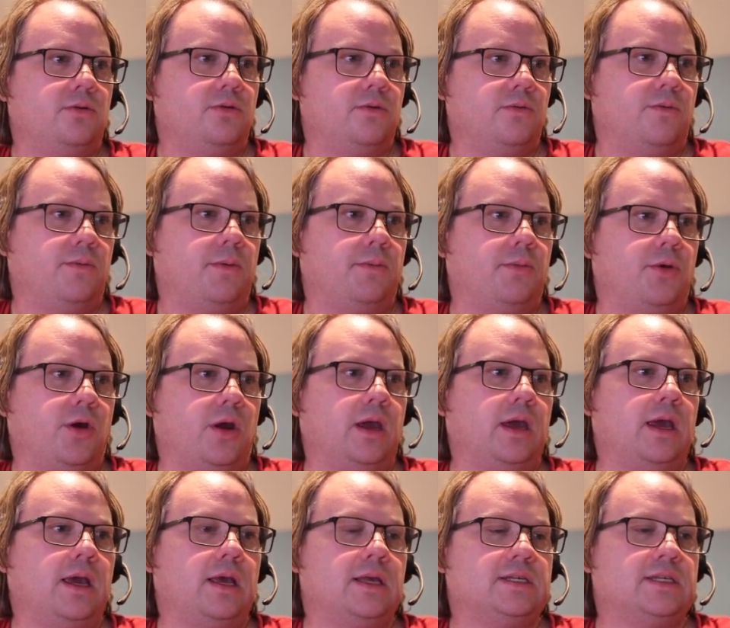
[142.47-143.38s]
Remember
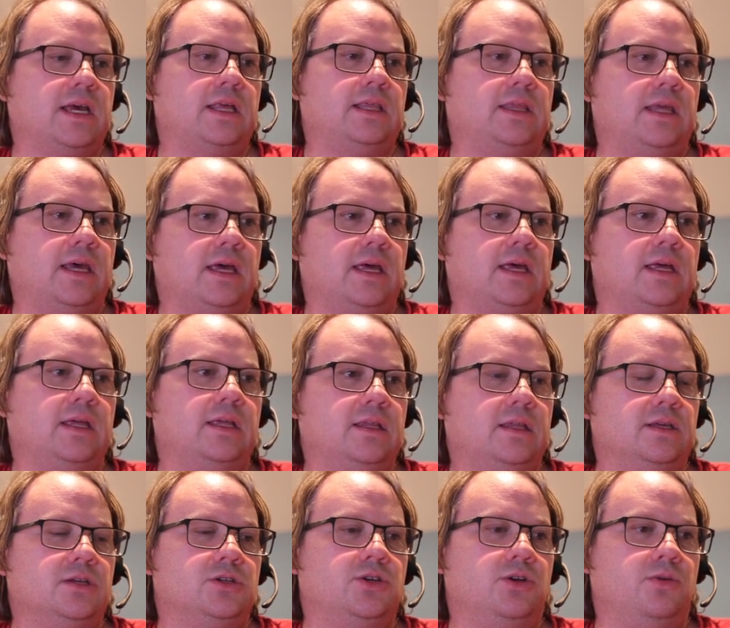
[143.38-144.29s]
I said that
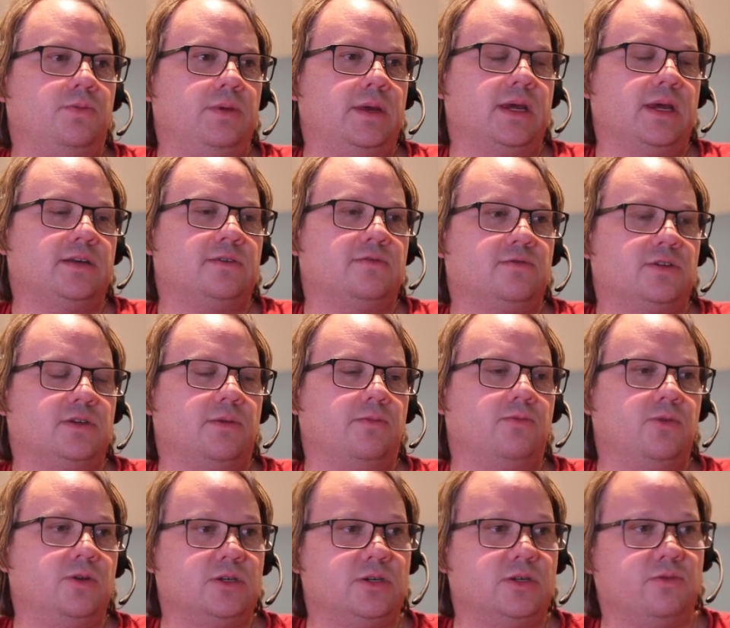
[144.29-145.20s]
this UPS for some
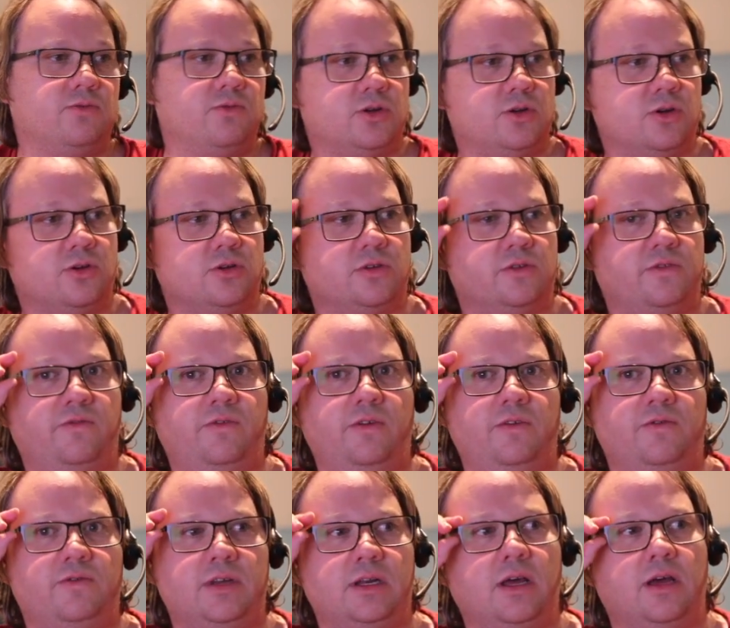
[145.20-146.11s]
reason returns
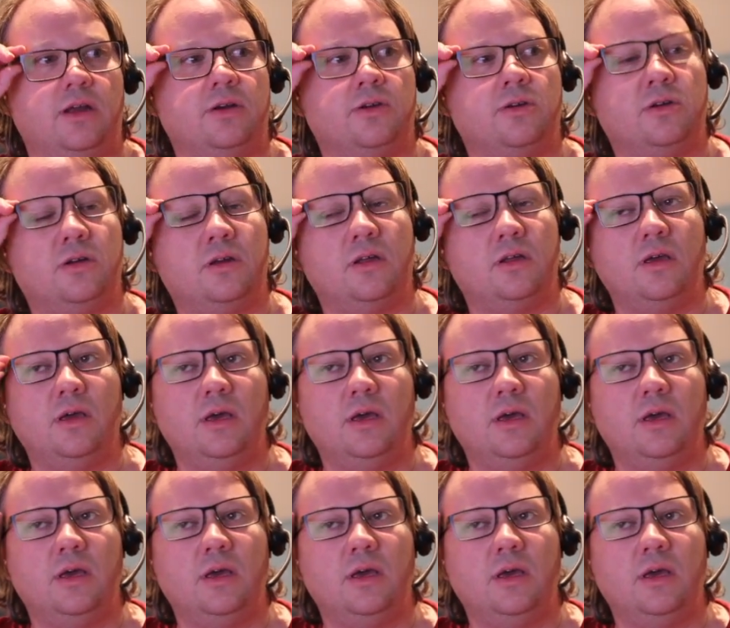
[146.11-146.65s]
1500,